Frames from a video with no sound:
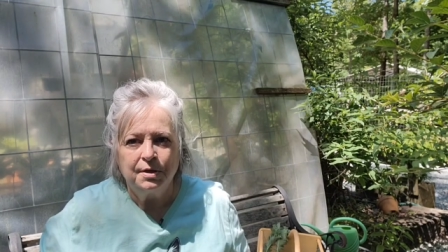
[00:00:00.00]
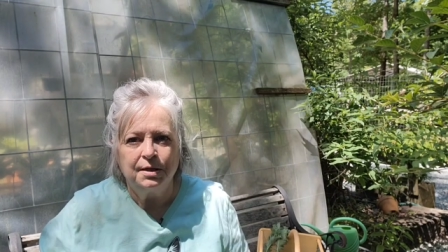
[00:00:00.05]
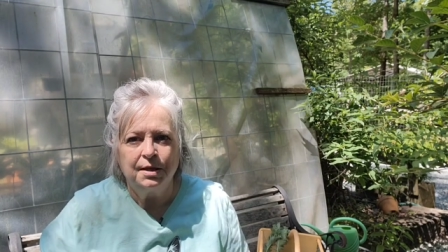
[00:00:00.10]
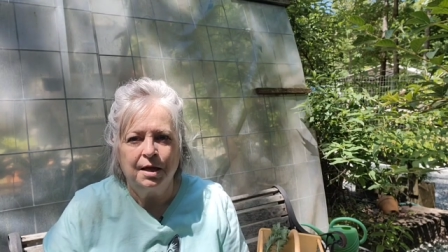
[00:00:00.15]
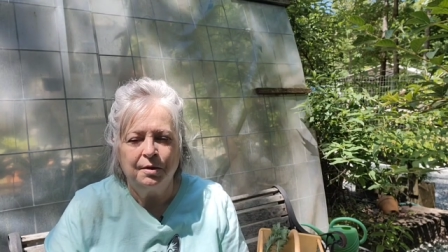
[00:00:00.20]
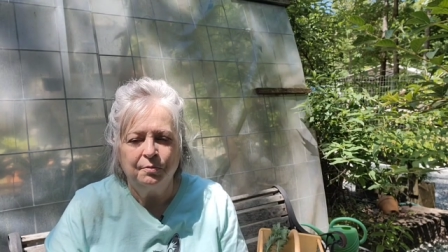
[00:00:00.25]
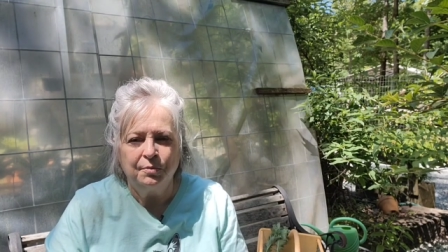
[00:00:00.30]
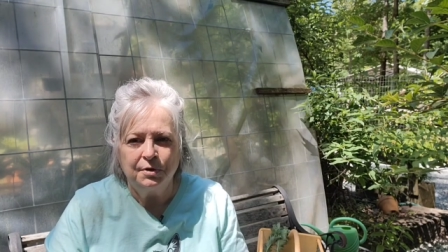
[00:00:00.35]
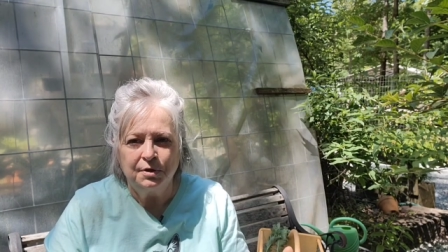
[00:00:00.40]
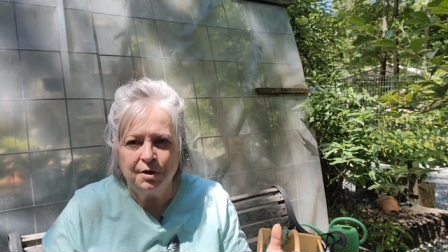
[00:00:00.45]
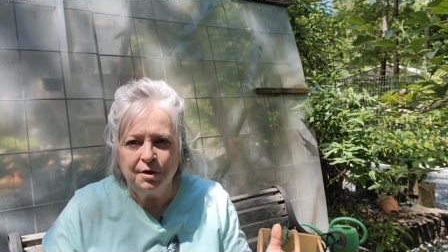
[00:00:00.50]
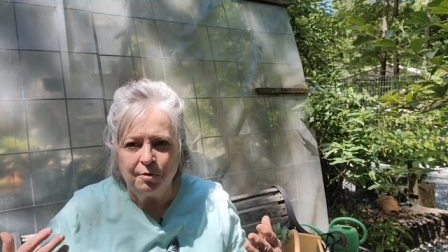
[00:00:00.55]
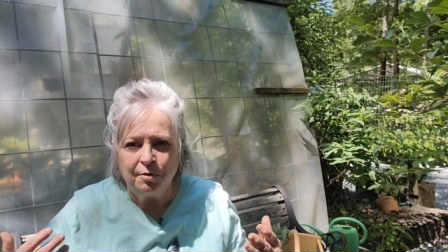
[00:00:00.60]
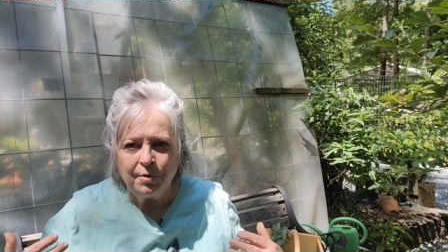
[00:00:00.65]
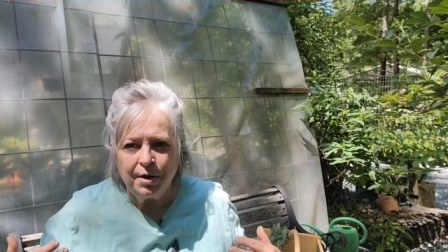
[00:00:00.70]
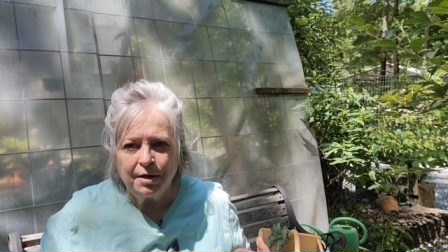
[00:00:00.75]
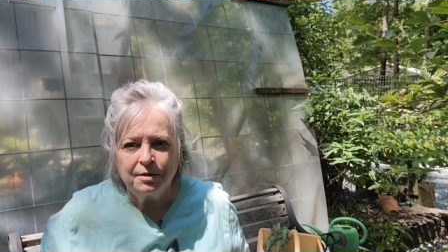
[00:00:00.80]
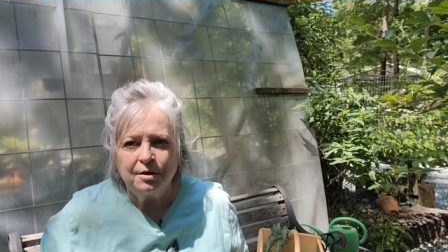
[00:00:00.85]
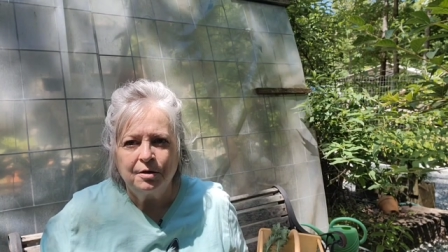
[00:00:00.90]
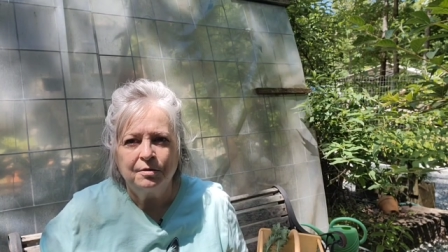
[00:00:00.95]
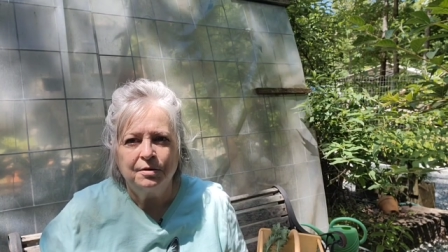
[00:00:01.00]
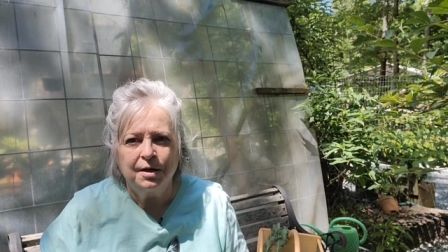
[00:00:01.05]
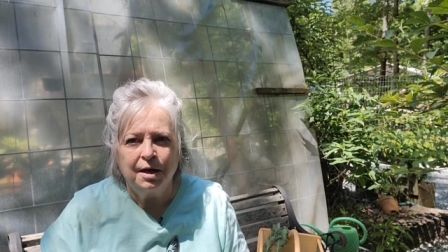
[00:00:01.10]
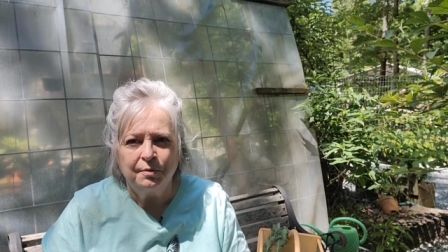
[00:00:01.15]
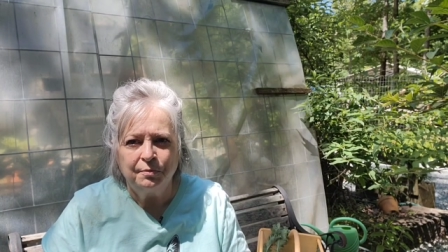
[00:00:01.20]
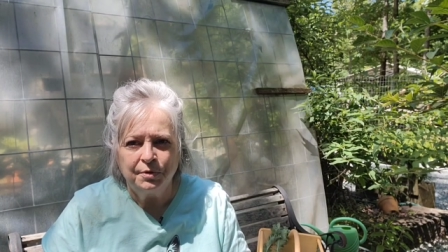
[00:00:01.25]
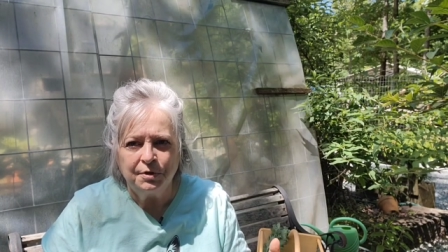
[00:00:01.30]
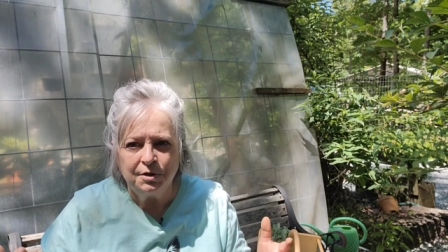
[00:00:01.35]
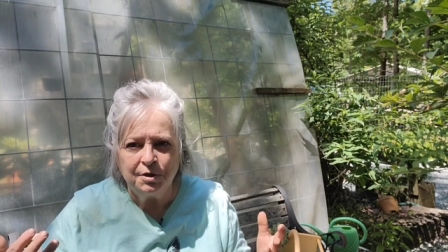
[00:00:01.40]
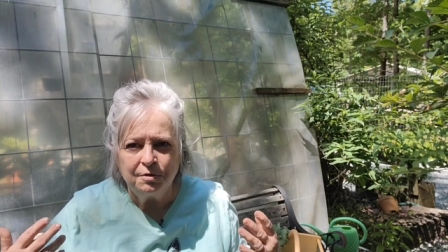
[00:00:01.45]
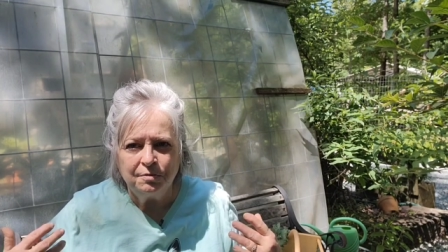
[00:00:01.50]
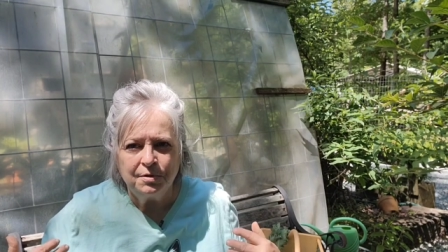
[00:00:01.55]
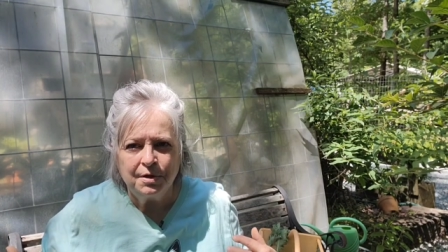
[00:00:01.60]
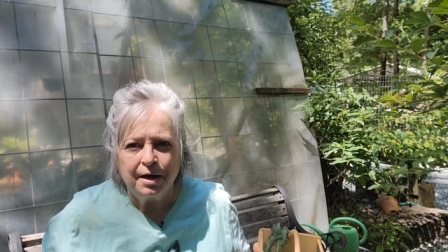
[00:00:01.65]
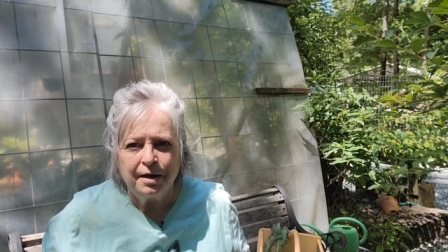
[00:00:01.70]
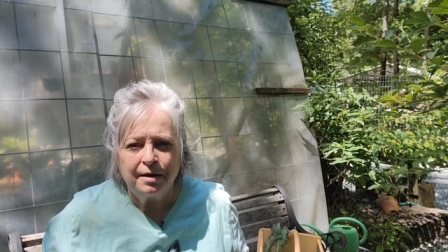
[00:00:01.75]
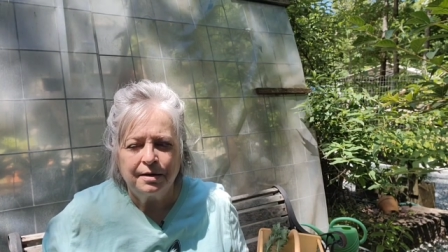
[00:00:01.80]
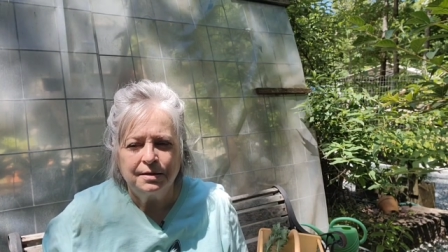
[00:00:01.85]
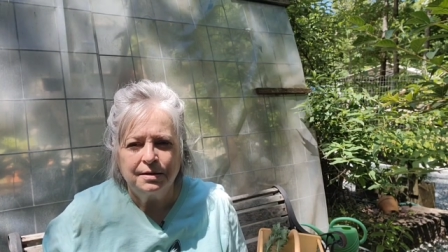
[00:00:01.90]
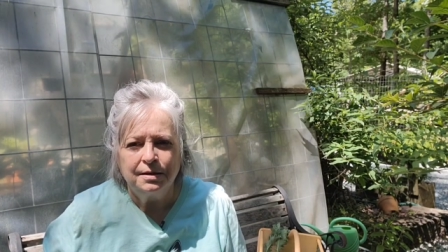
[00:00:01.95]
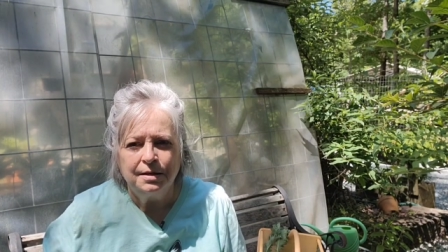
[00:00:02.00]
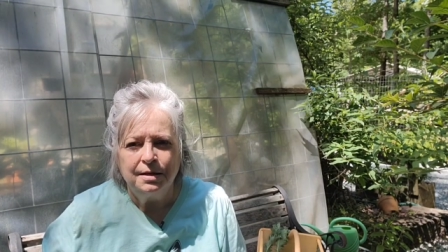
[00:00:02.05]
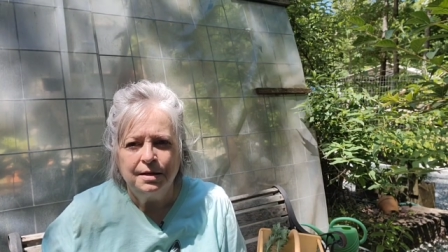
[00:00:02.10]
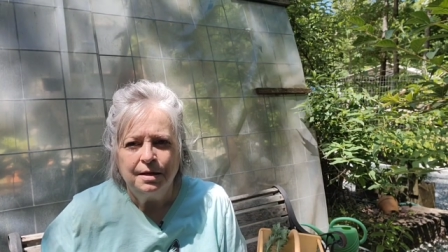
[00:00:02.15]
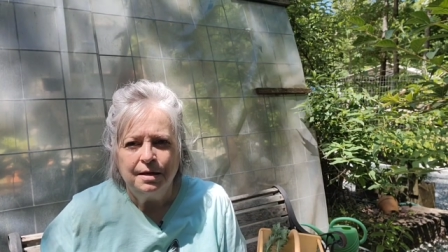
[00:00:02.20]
And they would go out there and they would do that.